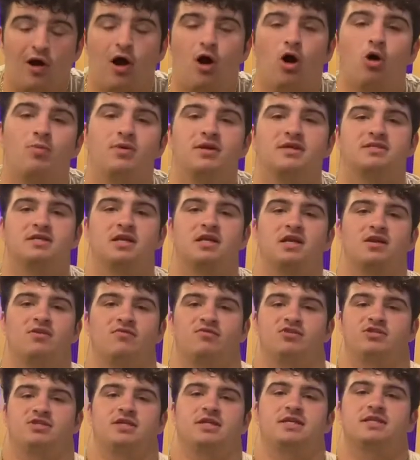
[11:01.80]
be attending Virginia
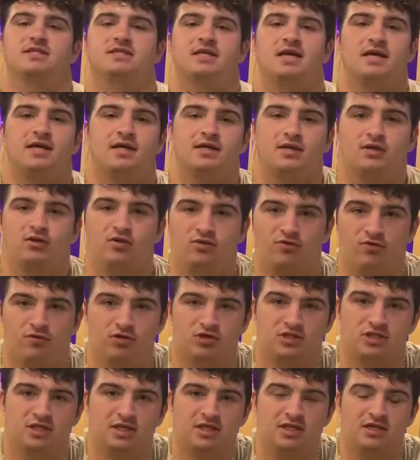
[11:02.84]
Tech University.